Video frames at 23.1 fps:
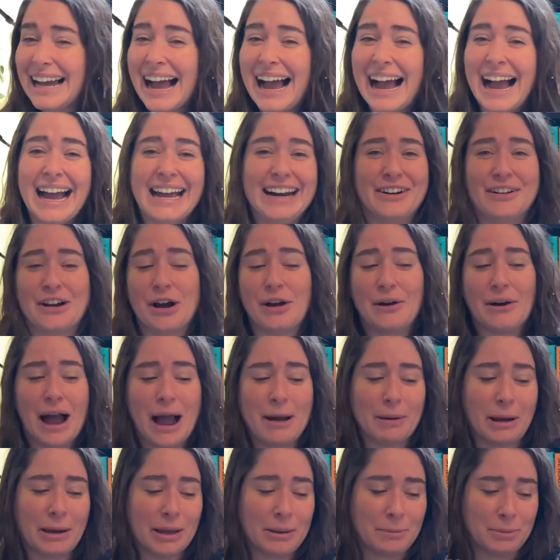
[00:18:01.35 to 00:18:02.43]
I don't know. I
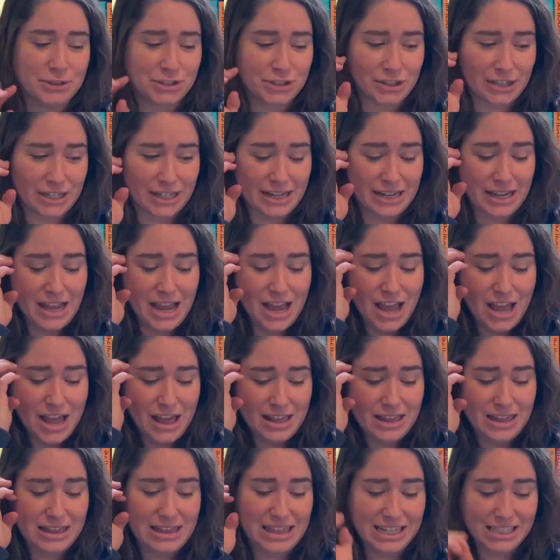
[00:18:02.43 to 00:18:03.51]
probably butchered it.
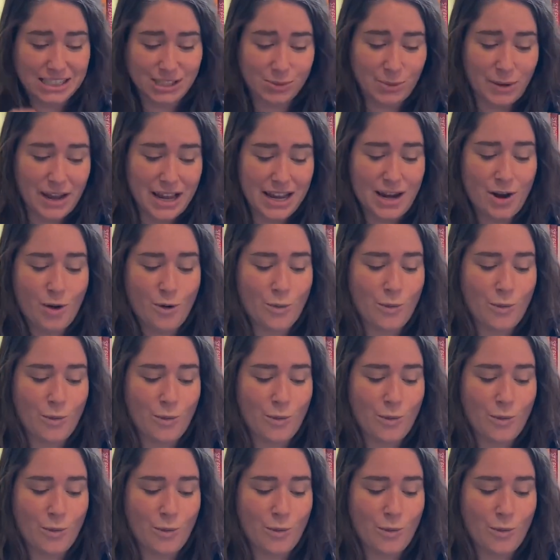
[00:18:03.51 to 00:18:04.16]
This one